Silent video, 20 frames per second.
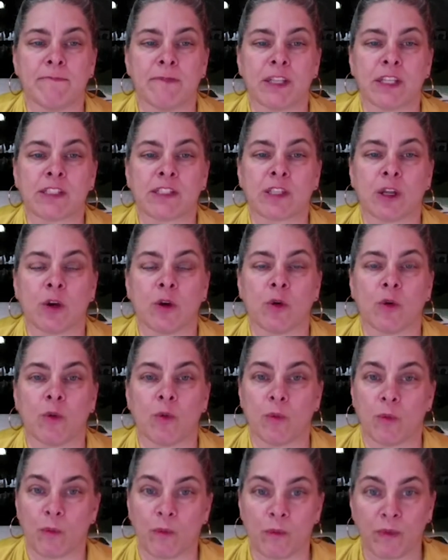
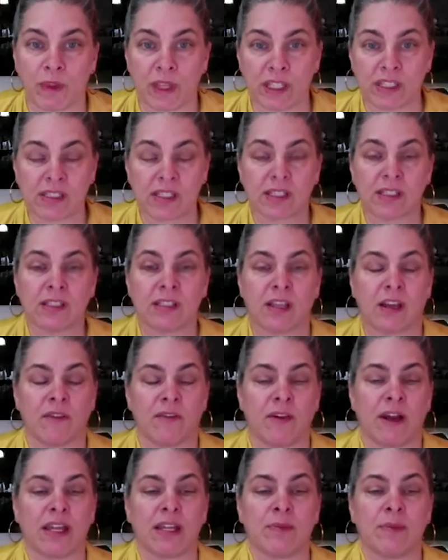So this is a
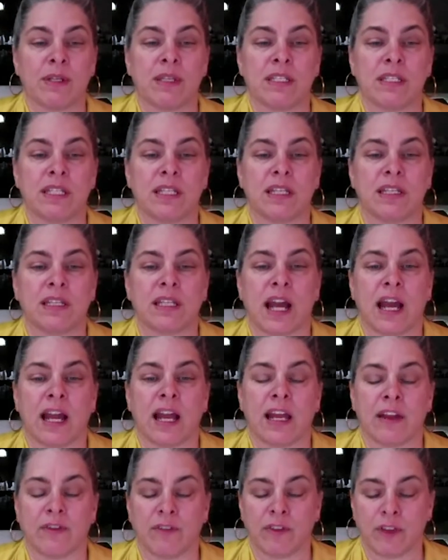vitamin D that I
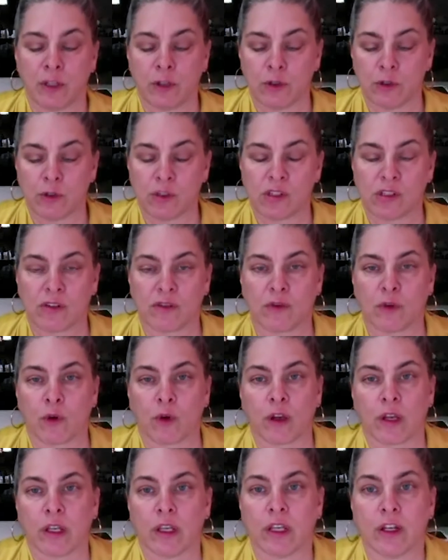have used
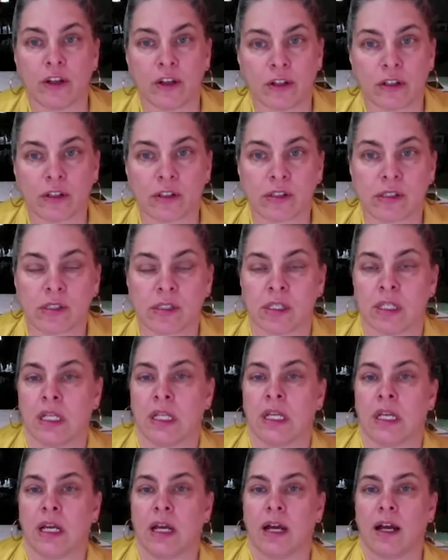for years
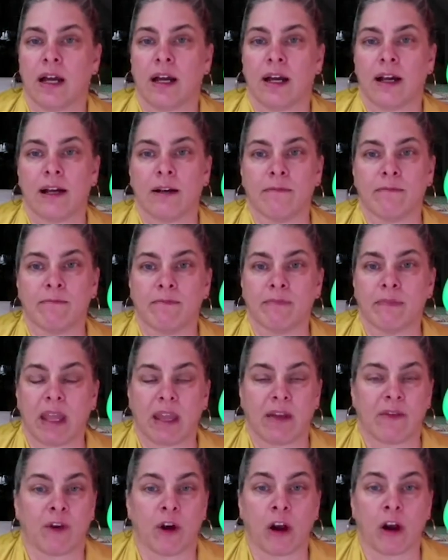
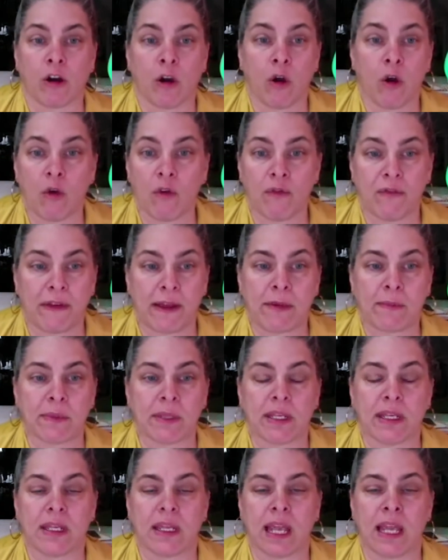for our whole
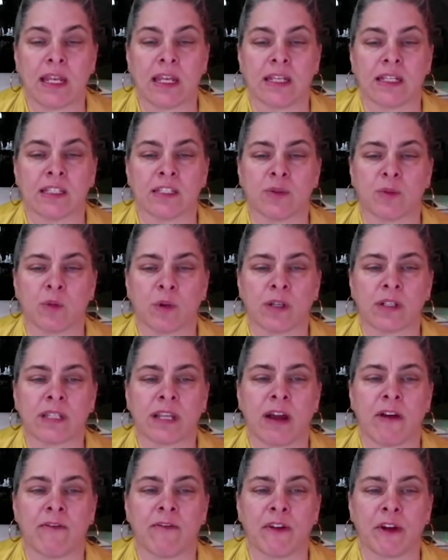family, and it has worked
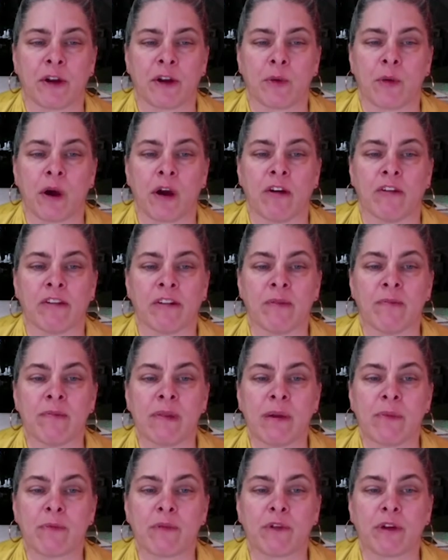out very well.
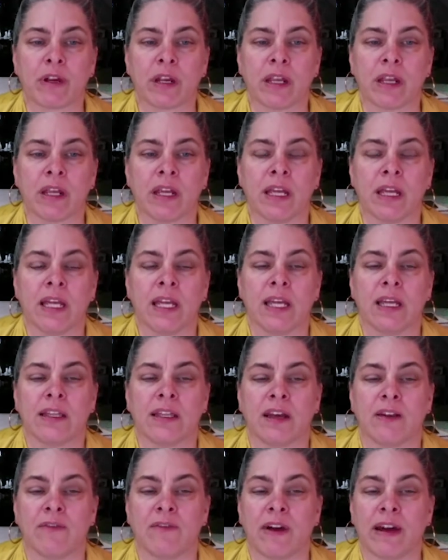Remembering
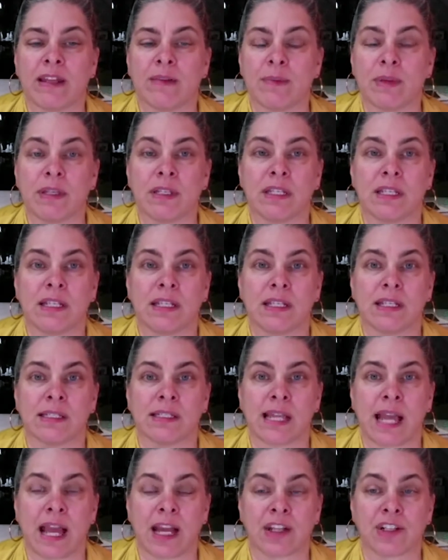that vitamin D
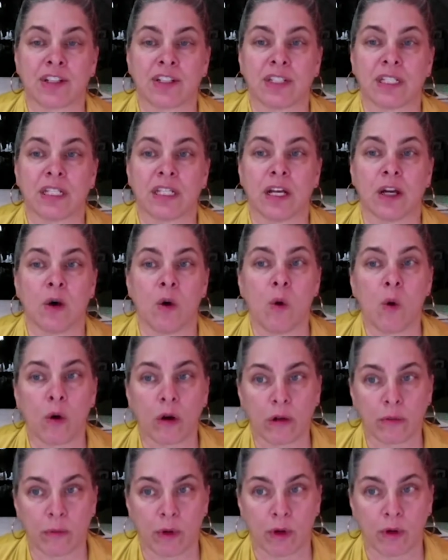is actually a
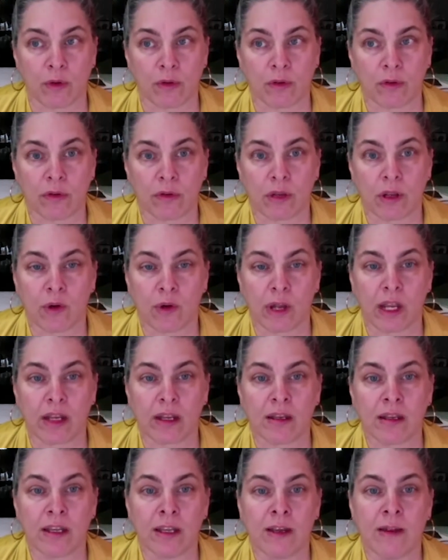hormone,
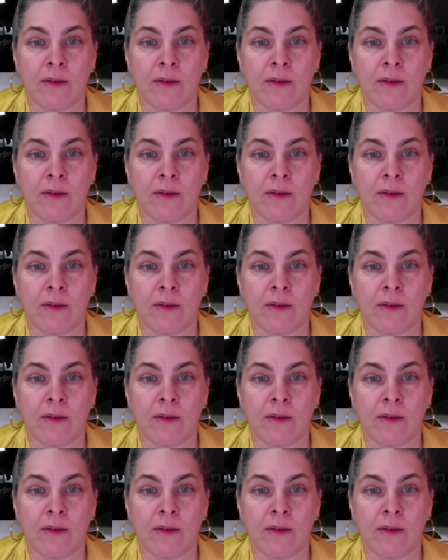okay?